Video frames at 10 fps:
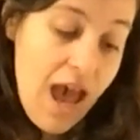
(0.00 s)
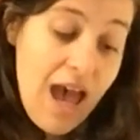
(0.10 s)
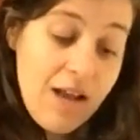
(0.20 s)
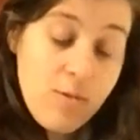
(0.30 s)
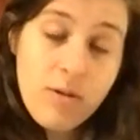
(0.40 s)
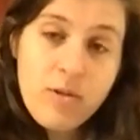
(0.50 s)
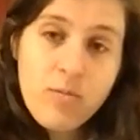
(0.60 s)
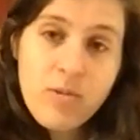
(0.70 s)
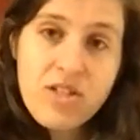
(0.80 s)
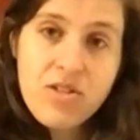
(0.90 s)
And when we
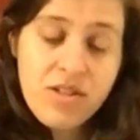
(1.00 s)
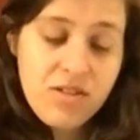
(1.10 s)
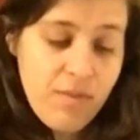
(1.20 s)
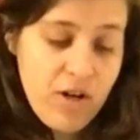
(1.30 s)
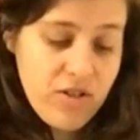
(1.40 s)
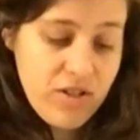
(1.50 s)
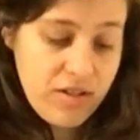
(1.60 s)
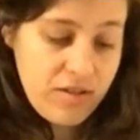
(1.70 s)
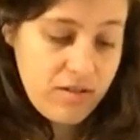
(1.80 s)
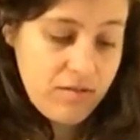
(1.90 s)
reach these
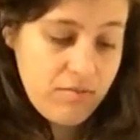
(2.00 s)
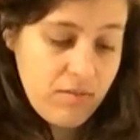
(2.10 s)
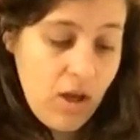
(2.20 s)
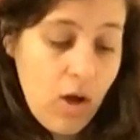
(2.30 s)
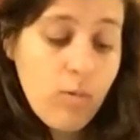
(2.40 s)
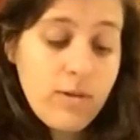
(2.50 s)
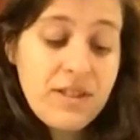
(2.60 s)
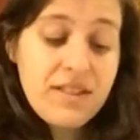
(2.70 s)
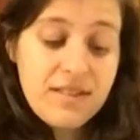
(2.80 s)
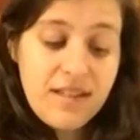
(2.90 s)
margins, when we
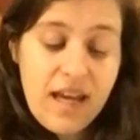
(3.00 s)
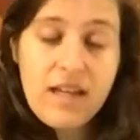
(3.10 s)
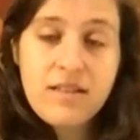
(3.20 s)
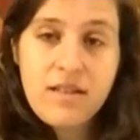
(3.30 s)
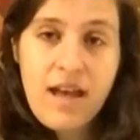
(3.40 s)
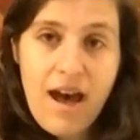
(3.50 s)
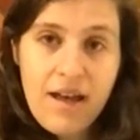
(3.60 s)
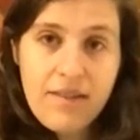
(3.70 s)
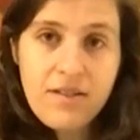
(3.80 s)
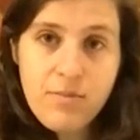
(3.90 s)
stand
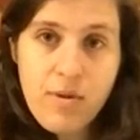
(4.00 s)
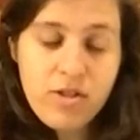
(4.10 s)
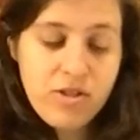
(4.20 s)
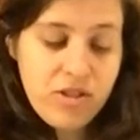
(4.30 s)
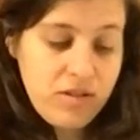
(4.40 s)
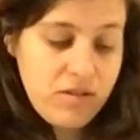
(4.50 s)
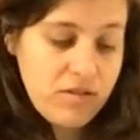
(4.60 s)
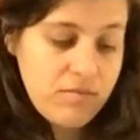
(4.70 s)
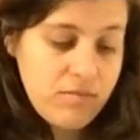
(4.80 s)
at these margins,